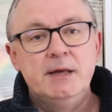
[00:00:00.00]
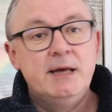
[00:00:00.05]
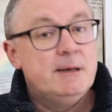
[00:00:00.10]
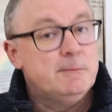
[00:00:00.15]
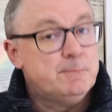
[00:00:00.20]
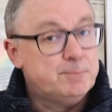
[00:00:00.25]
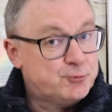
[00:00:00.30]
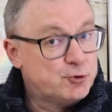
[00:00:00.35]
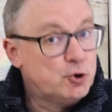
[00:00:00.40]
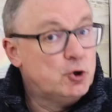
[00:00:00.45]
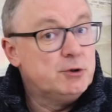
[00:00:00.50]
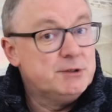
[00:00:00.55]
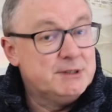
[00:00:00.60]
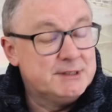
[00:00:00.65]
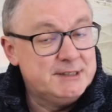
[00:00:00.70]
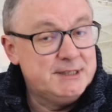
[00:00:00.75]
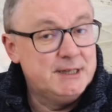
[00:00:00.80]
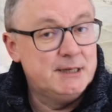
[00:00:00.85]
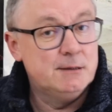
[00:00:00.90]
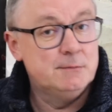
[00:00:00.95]
In broader
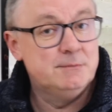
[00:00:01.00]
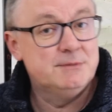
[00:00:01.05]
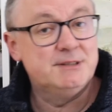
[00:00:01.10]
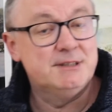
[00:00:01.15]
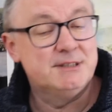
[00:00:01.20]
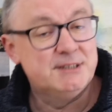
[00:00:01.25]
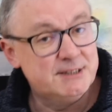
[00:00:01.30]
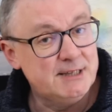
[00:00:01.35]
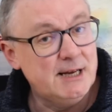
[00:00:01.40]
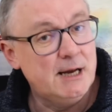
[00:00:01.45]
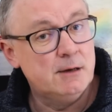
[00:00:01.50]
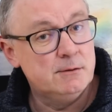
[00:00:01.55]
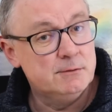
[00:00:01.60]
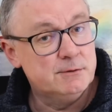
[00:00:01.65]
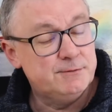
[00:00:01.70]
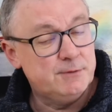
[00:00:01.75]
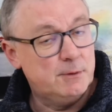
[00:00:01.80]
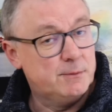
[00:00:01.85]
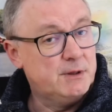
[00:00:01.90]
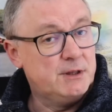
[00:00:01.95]
terms, the sound
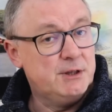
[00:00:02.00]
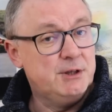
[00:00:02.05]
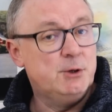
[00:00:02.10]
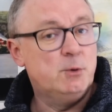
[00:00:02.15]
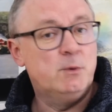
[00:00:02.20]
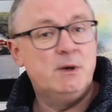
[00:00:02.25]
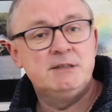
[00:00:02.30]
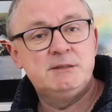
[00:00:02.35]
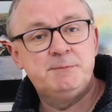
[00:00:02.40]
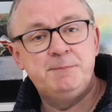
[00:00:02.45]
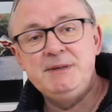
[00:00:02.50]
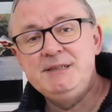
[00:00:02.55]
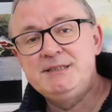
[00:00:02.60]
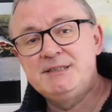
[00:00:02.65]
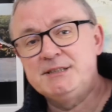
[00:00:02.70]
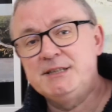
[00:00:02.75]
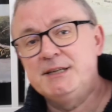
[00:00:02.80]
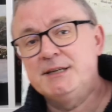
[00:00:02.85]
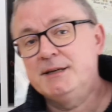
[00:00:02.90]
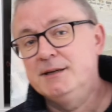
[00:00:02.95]
from the USB
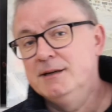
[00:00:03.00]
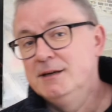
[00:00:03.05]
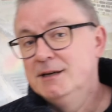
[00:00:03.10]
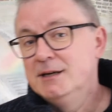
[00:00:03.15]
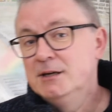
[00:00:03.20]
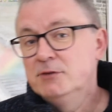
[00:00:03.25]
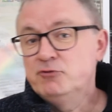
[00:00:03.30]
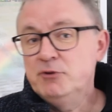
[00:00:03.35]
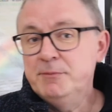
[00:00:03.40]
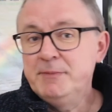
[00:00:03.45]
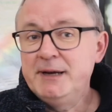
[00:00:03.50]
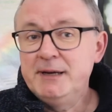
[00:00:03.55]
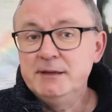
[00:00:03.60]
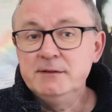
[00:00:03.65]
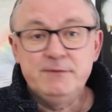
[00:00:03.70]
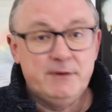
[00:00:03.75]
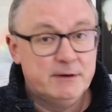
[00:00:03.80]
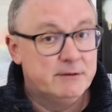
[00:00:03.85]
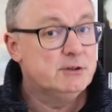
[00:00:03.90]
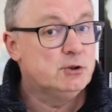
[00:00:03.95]
stick
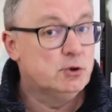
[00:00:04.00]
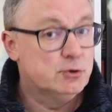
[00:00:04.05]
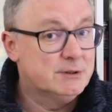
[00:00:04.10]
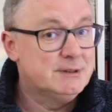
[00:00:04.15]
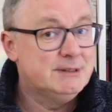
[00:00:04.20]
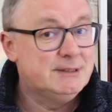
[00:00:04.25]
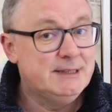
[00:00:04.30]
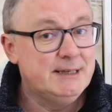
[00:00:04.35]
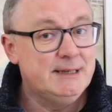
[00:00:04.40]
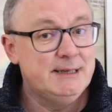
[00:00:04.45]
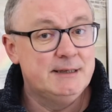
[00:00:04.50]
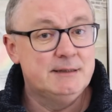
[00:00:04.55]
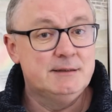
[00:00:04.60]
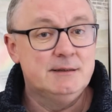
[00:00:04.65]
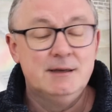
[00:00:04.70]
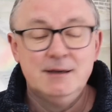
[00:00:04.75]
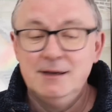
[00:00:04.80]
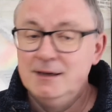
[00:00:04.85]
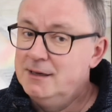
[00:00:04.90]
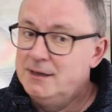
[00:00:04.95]
remained very good indeed.
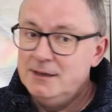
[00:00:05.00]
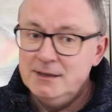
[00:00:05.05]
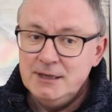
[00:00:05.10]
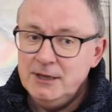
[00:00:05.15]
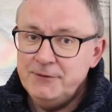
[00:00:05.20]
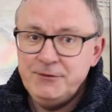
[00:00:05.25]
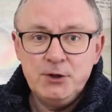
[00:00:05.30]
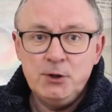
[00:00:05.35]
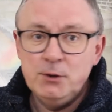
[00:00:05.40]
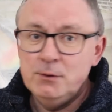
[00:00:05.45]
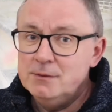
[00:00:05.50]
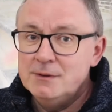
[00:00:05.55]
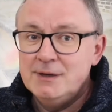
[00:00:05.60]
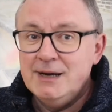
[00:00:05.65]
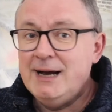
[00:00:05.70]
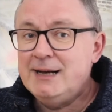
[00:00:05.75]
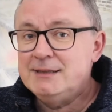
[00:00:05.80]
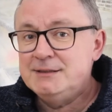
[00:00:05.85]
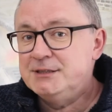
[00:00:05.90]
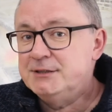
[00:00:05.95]
If you
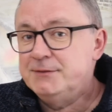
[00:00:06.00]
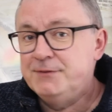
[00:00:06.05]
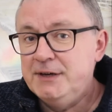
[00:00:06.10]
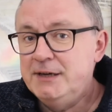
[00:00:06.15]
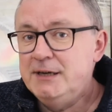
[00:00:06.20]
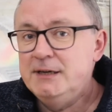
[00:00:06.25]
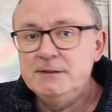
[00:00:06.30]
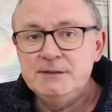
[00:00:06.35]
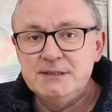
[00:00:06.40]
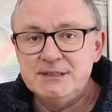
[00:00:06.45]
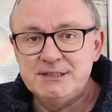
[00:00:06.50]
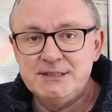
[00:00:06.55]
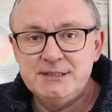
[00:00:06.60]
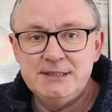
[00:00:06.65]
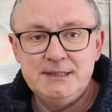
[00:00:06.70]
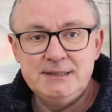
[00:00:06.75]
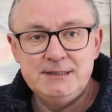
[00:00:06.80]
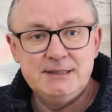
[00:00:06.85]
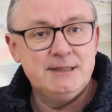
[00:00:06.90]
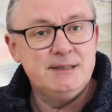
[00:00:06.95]
hadn't have heard the
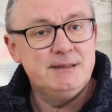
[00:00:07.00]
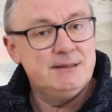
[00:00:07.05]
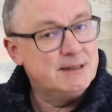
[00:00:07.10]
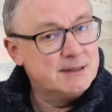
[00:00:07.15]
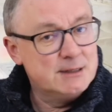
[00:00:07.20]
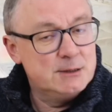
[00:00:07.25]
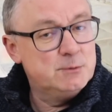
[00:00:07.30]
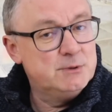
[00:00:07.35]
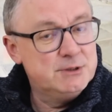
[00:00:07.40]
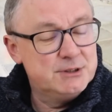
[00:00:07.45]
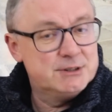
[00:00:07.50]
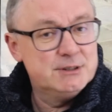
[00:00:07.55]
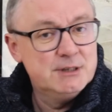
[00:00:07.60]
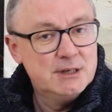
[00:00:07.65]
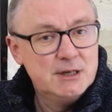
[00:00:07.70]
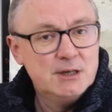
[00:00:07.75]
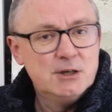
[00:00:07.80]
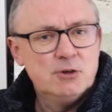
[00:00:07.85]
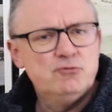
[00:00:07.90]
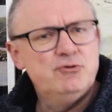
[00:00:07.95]
CD, then there was
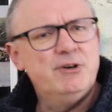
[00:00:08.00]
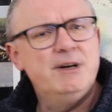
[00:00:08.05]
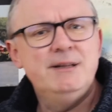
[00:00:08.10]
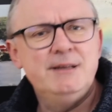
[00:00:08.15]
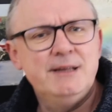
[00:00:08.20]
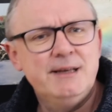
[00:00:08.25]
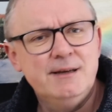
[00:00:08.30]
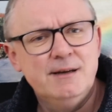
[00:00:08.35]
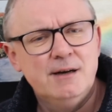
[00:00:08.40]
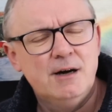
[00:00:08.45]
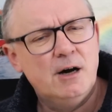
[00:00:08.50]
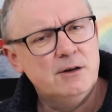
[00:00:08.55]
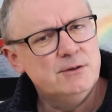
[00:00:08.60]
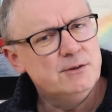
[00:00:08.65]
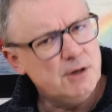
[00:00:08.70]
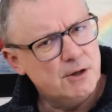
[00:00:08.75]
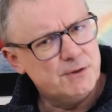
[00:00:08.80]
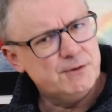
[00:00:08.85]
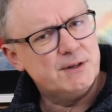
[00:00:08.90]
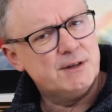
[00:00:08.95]
really
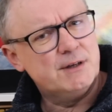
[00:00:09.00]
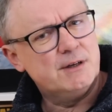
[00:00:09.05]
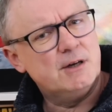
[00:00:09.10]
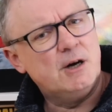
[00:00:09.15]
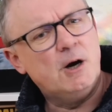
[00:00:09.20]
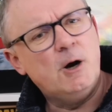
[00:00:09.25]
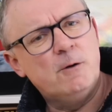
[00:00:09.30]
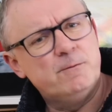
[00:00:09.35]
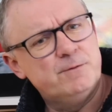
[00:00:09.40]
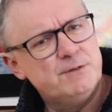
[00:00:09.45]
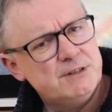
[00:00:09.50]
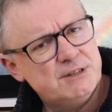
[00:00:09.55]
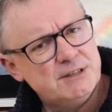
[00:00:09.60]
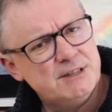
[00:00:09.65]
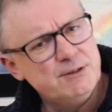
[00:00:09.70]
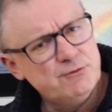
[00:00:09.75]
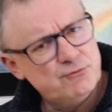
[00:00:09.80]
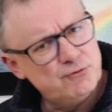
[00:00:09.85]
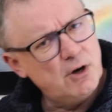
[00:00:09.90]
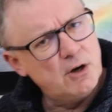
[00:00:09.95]
nothing
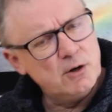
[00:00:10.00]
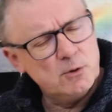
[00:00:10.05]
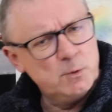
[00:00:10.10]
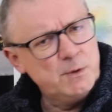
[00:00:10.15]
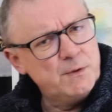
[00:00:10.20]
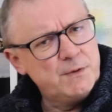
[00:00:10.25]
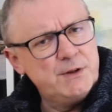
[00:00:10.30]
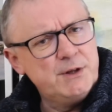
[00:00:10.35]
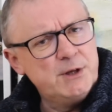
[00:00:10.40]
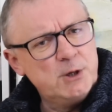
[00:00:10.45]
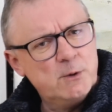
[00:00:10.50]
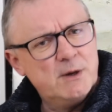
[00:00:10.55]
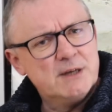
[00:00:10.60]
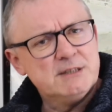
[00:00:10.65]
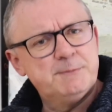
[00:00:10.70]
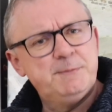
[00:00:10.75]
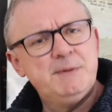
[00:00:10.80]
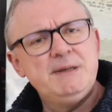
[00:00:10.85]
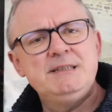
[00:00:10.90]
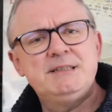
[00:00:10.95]
obviously wrong with the
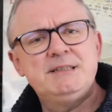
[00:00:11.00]
USB